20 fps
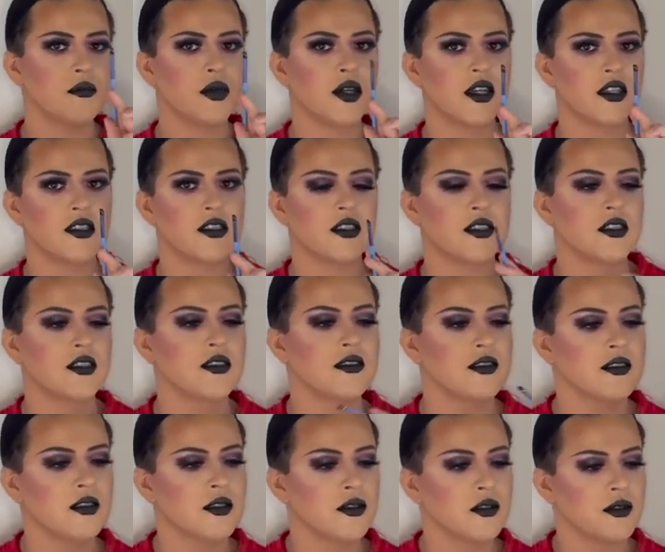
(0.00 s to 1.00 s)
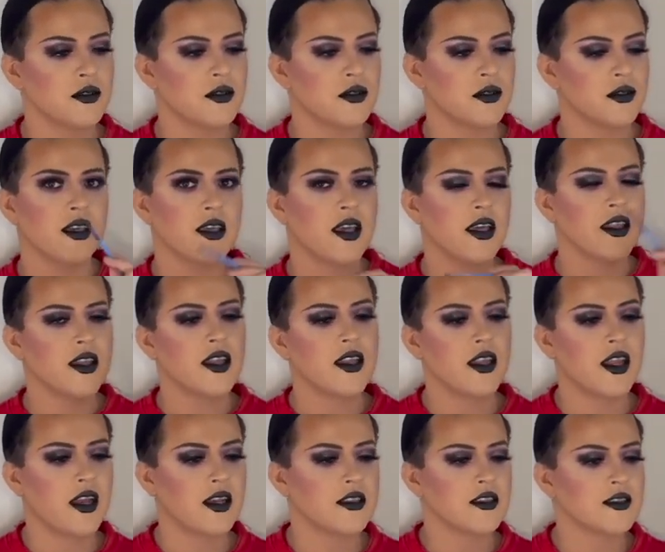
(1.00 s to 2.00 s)
brushes to get the
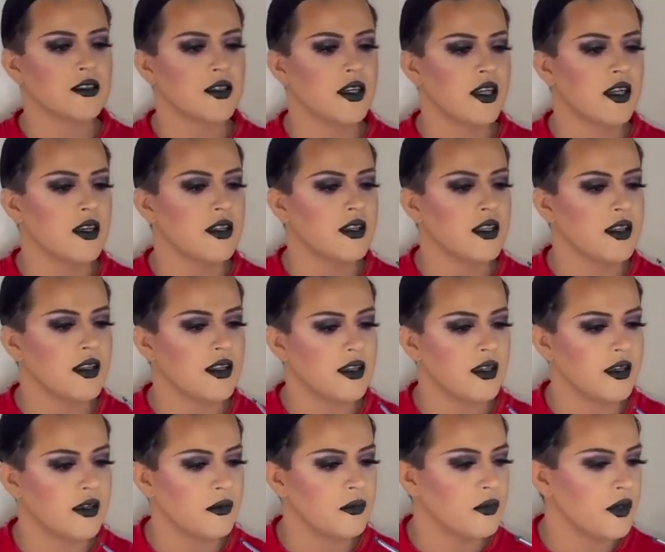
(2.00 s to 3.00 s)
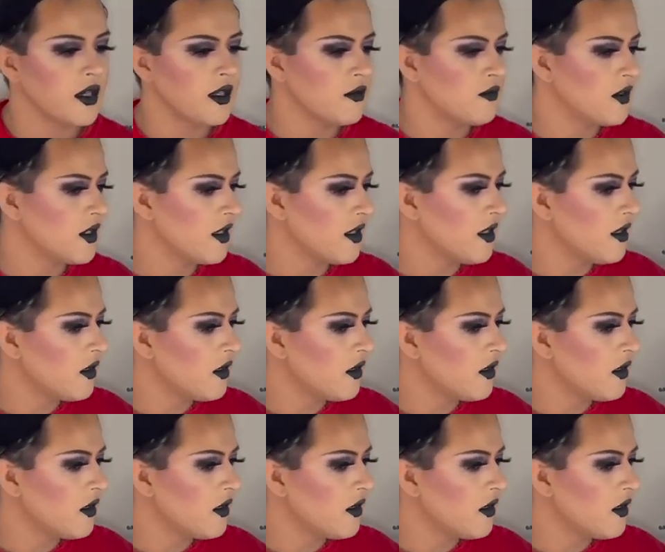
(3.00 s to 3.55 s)
line straight on the lip and really